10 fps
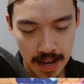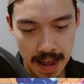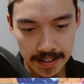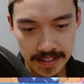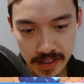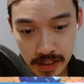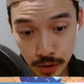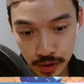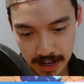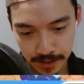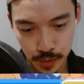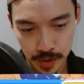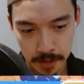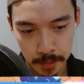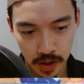And he's still going to have to
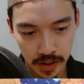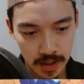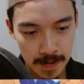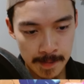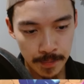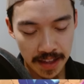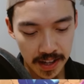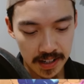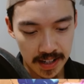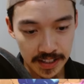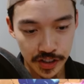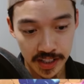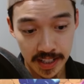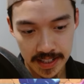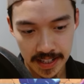respond. And that Knight's
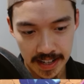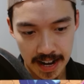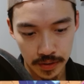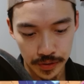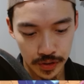going to get taken out.